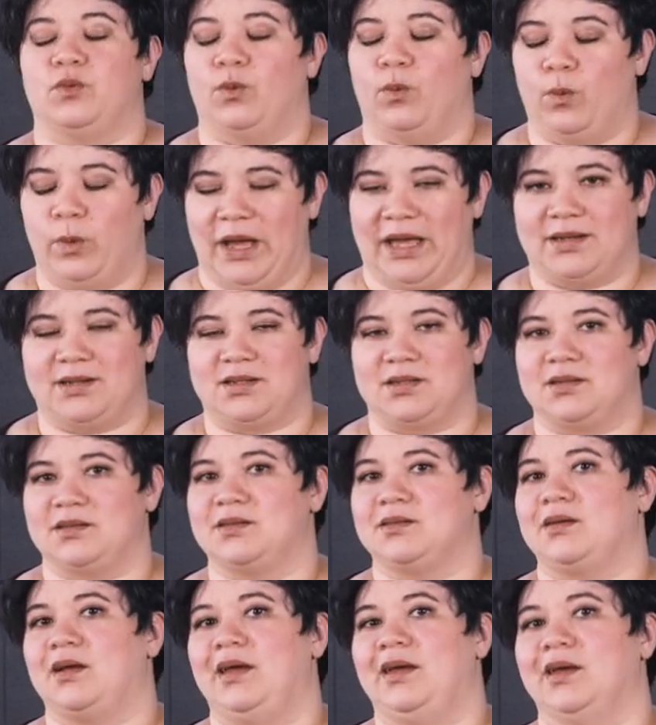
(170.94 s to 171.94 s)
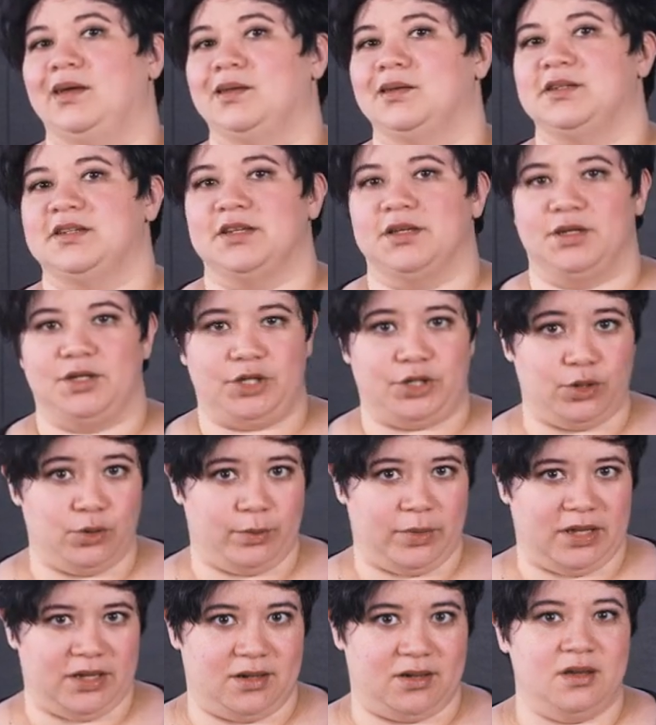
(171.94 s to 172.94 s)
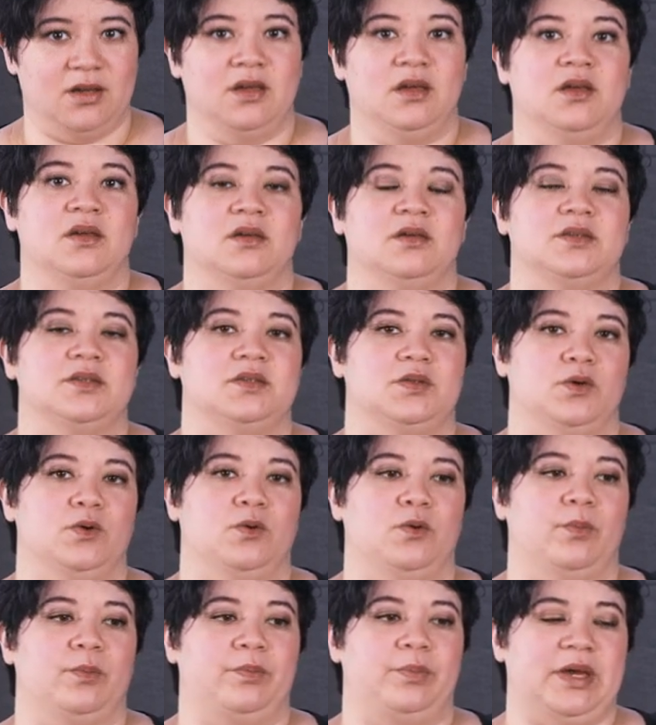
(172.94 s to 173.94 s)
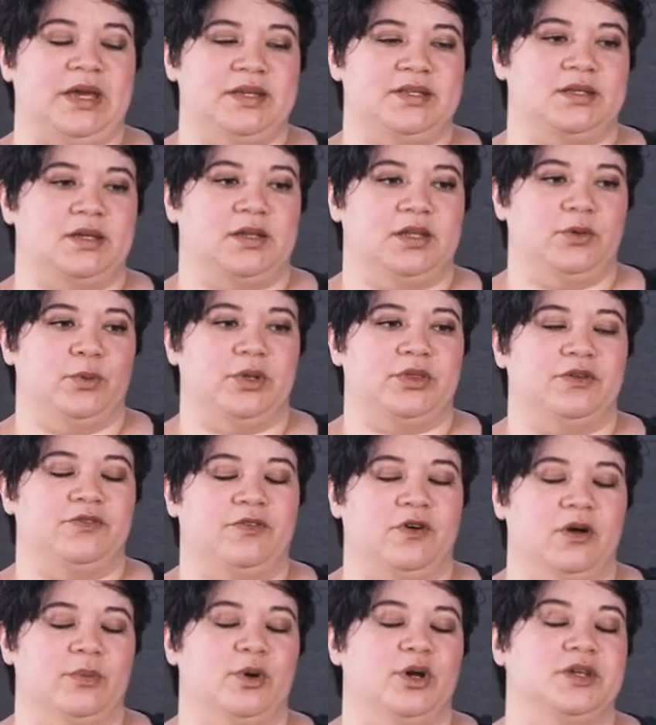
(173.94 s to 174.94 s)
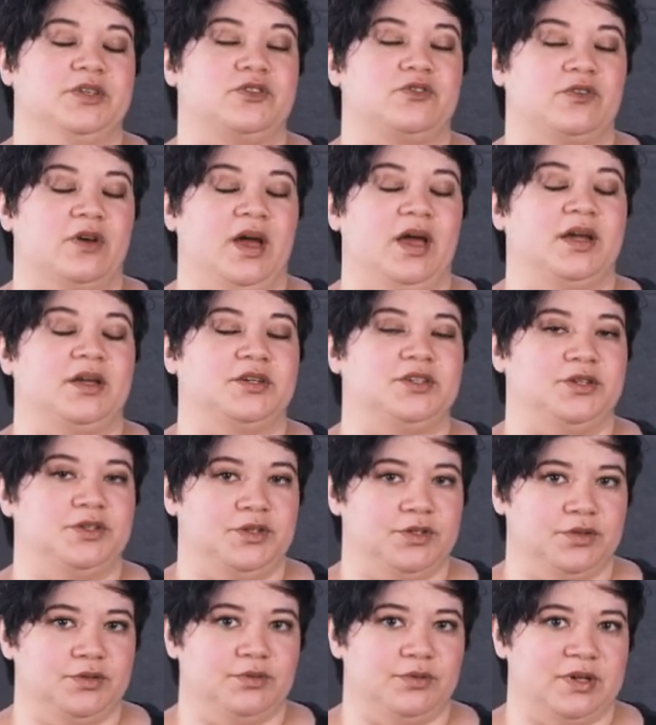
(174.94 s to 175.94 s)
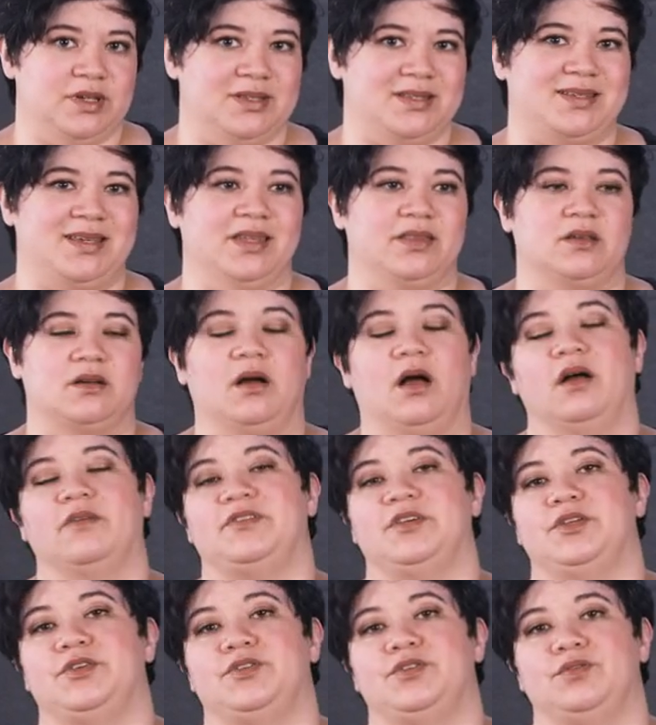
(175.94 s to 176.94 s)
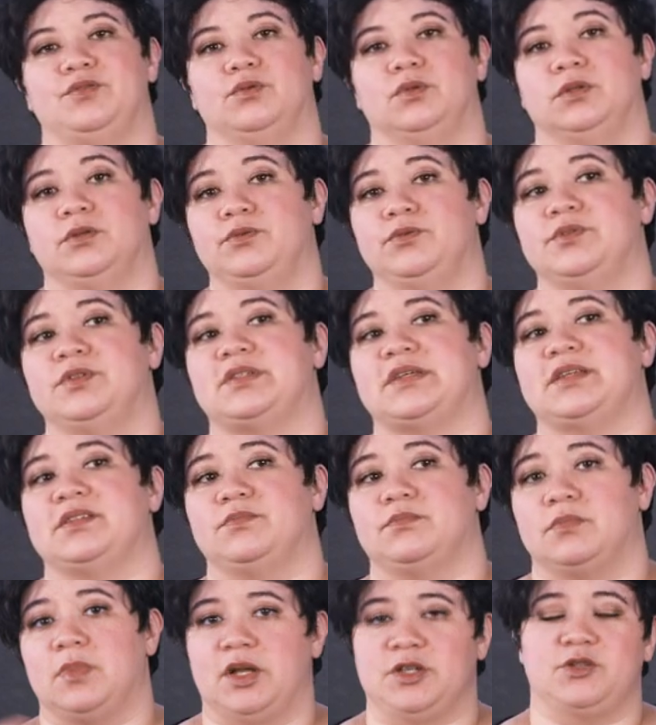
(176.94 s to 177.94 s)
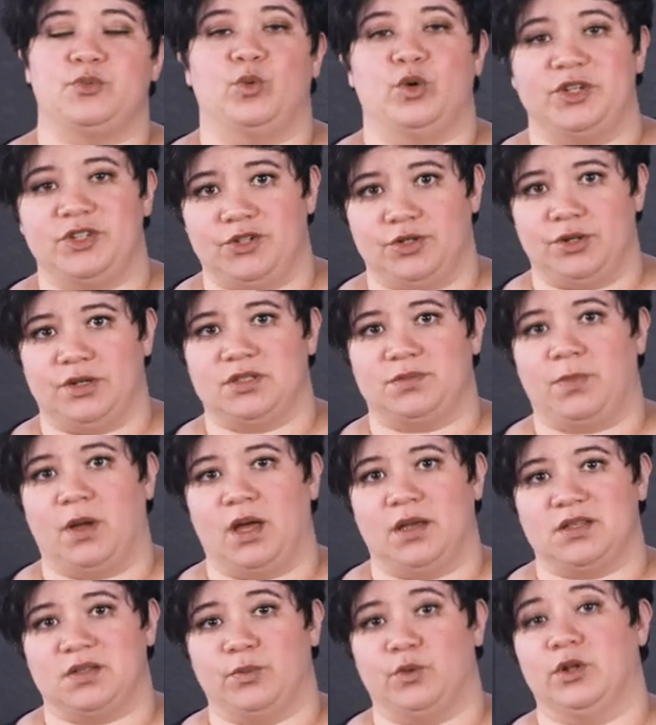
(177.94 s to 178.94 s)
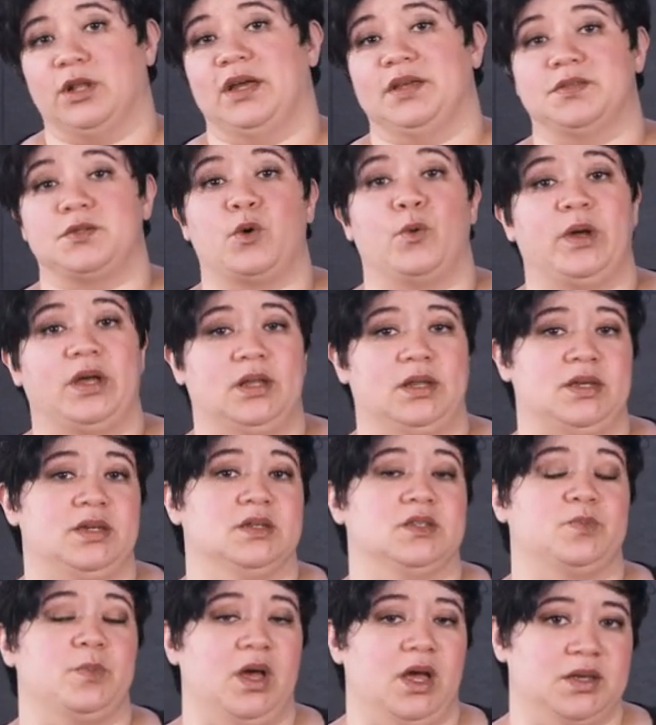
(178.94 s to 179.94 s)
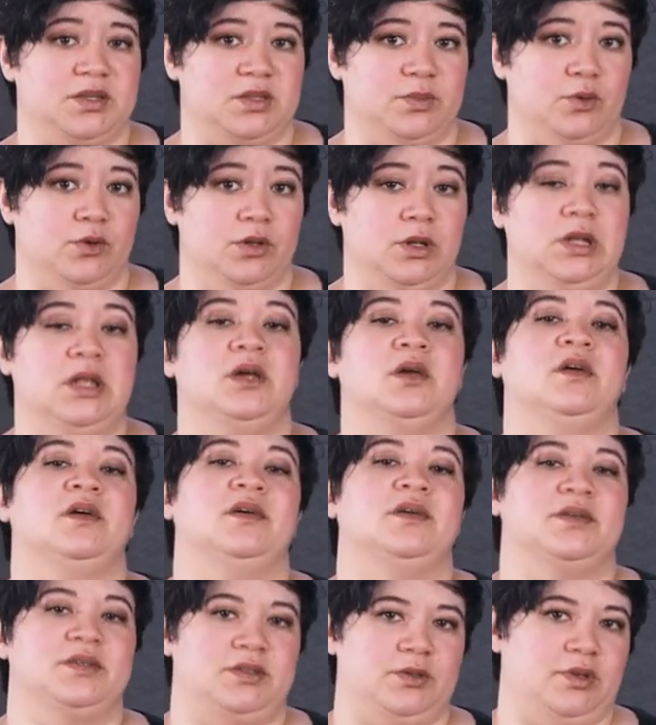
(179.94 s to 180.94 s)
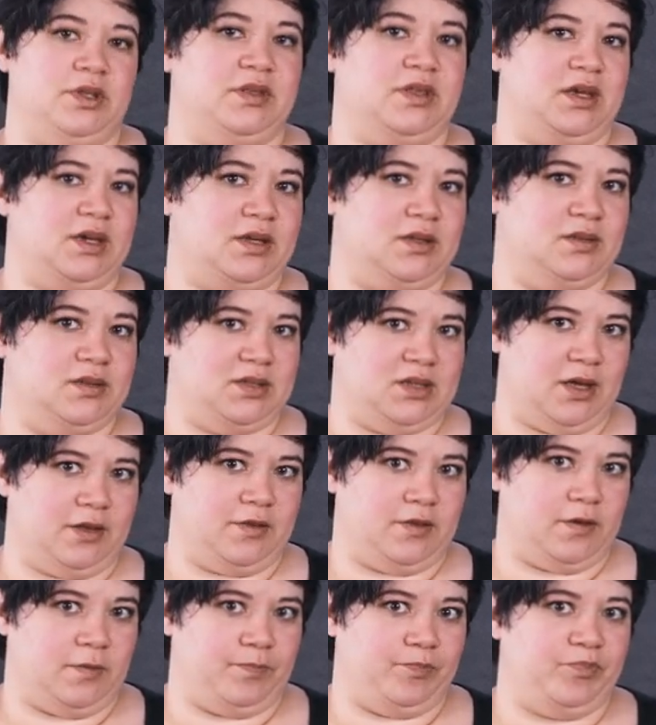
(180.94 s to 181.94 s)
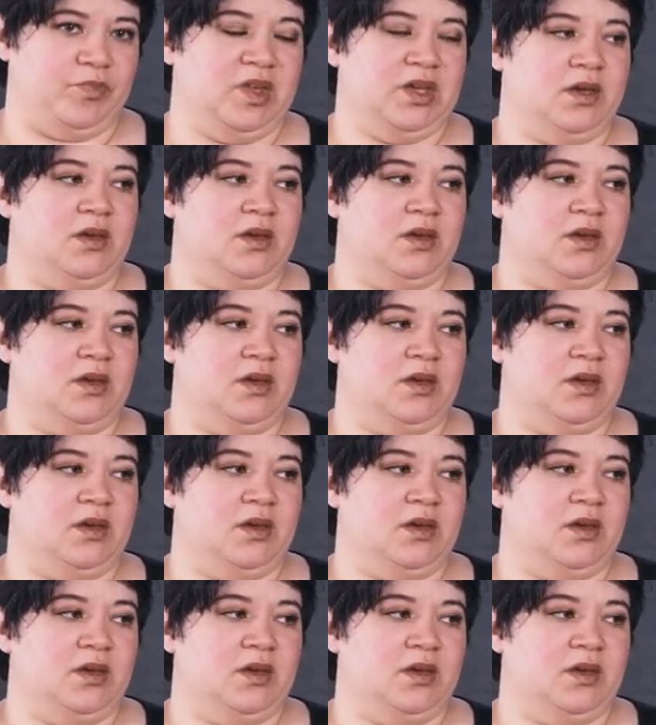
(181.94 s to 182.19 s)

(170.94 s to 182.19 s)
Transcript: wet and humid. So basically what the farmer is trying to do is get the coffee to lose as much moisture as possible as quickly as possible so that they can sell them.